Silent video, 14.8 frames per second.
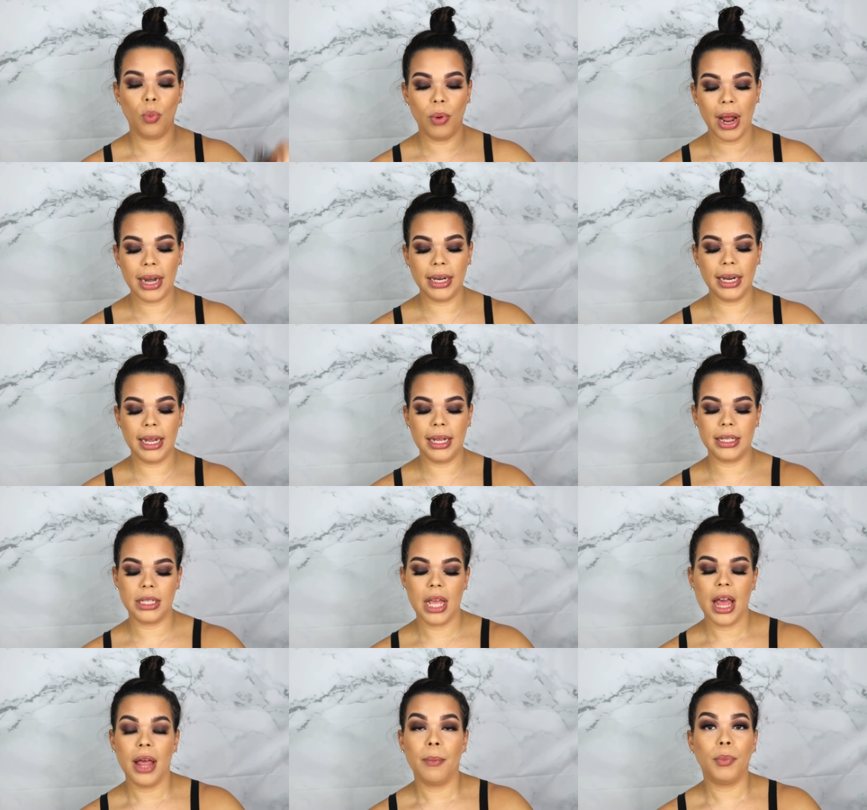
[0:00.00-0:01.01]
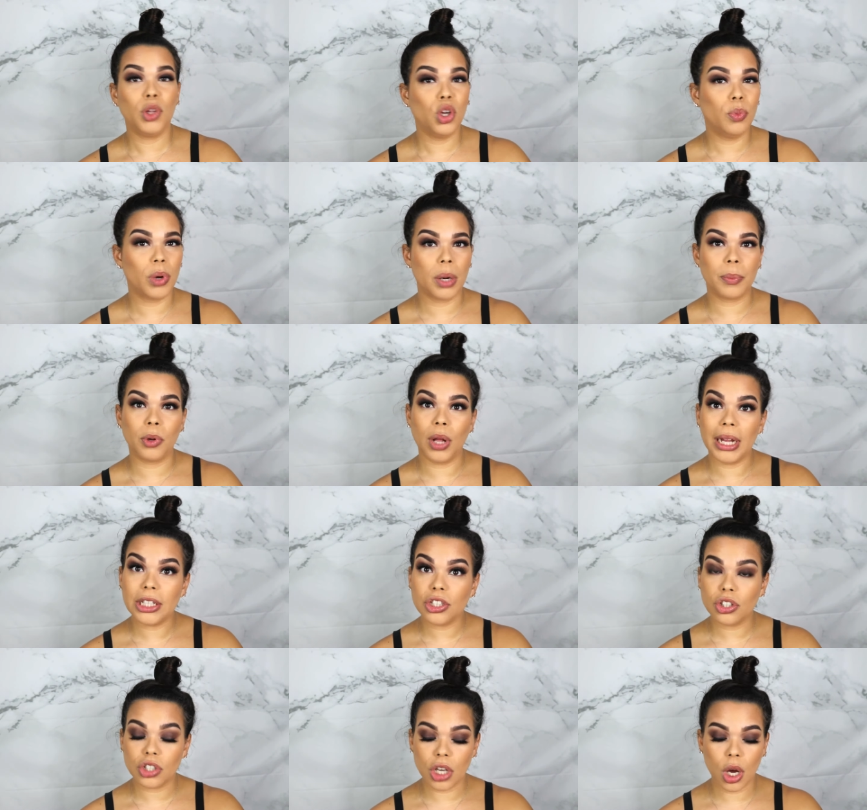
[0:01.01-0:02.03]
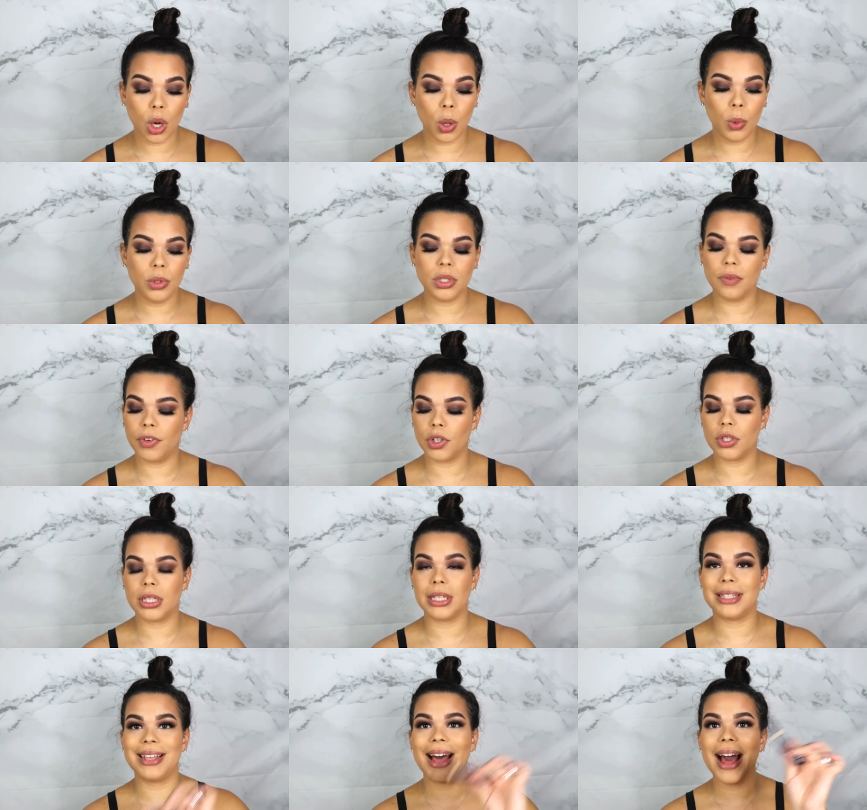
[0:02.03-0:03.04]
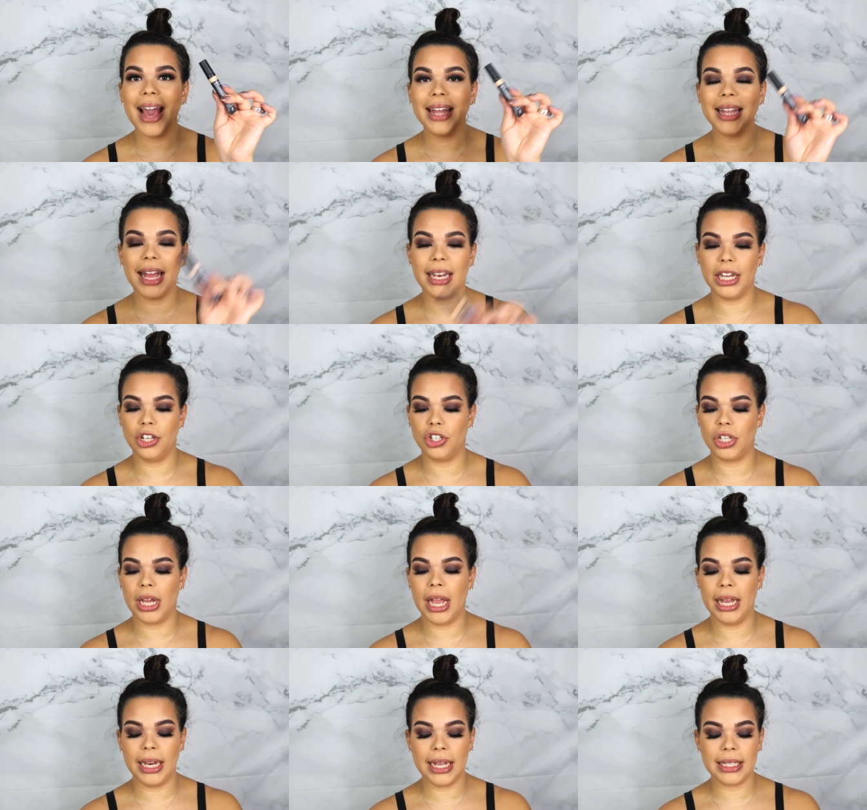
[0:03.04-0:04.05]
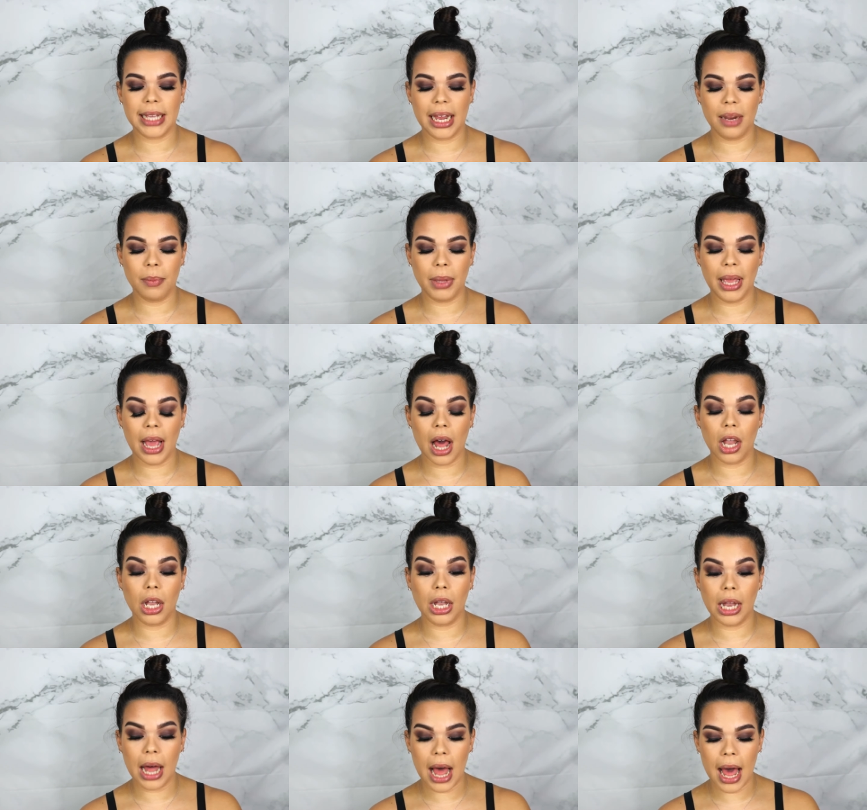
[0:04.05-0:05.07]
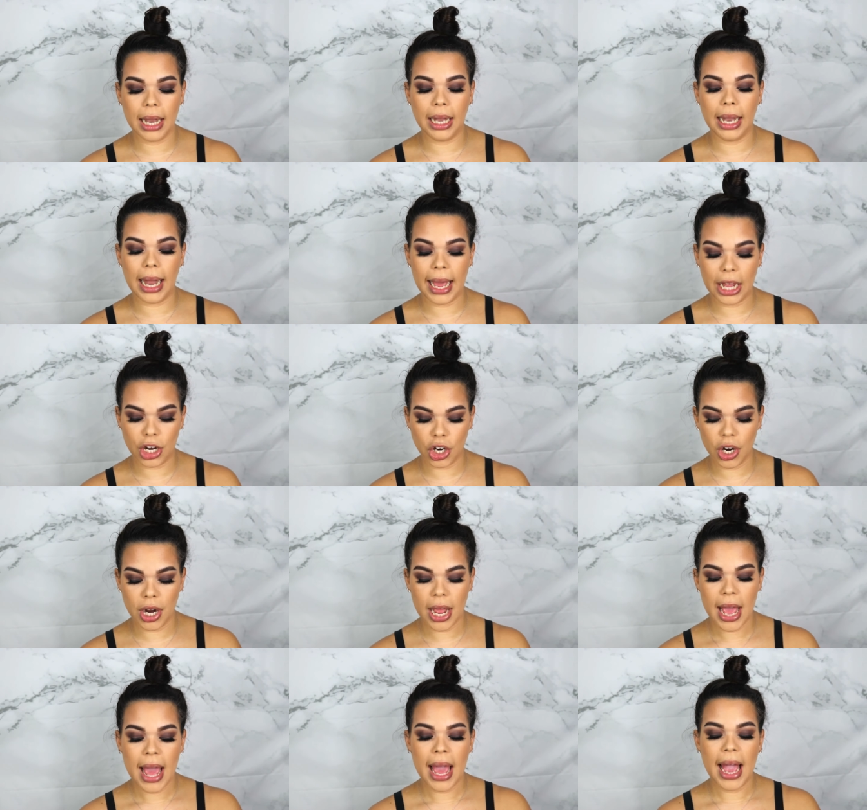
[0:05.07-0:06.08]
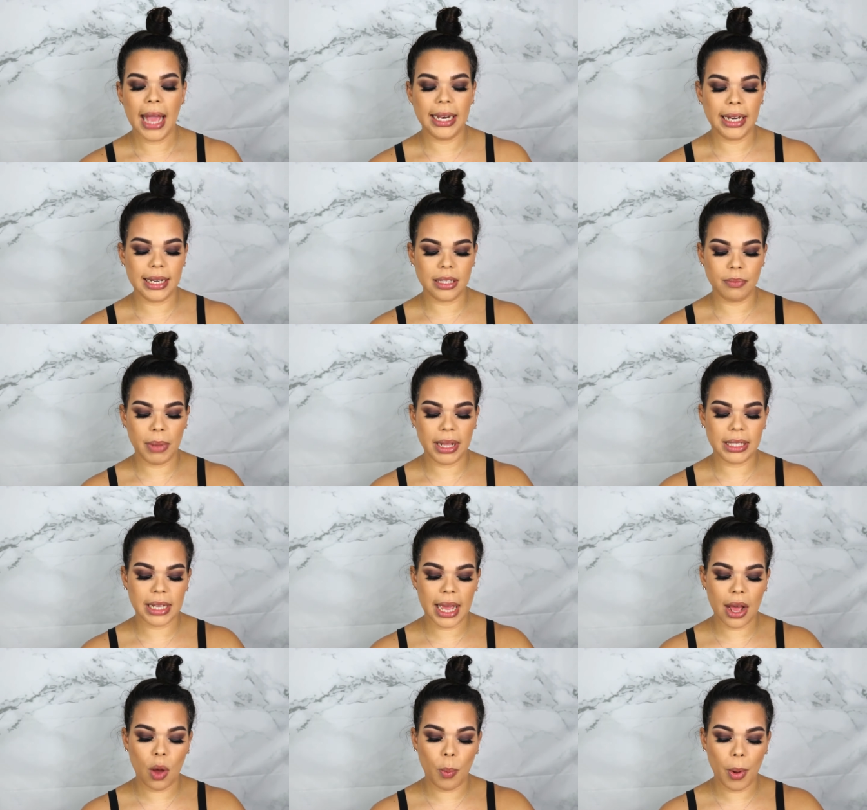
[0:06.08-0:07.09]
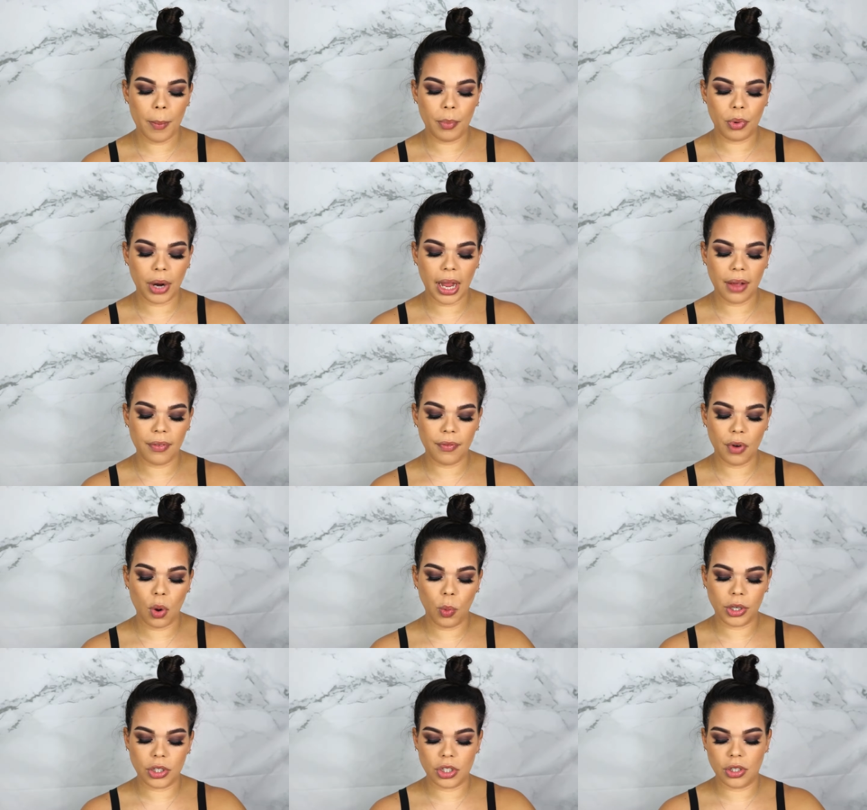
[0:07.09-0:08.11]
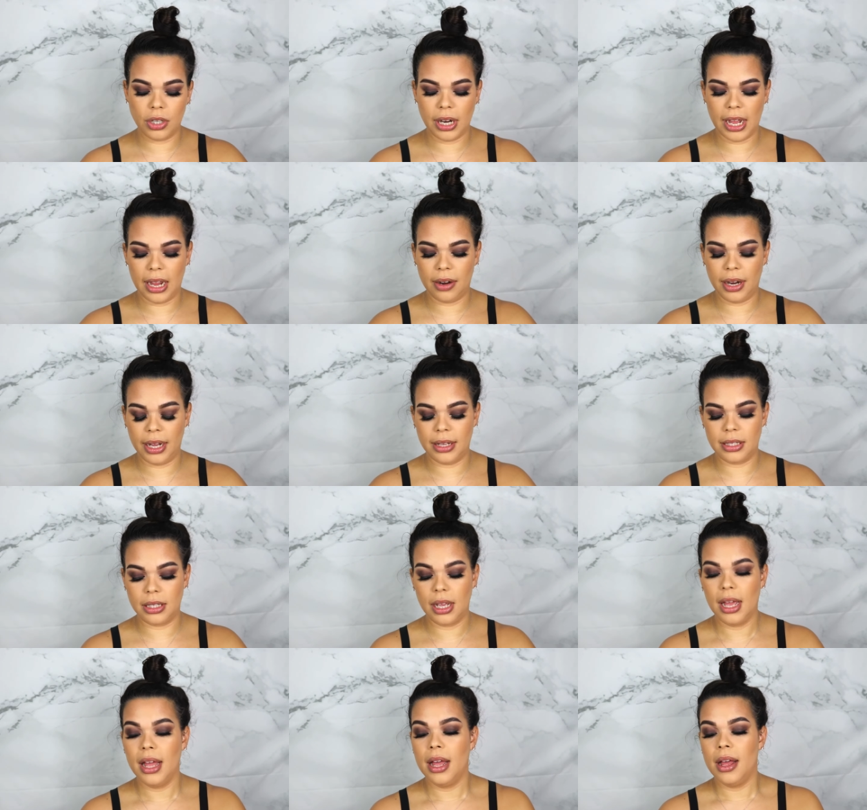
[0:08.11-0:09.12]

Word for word: redness, blue purple undertones versus the highlighting shade is gonna be a lot lighter and it is meant to help bring forward certain areas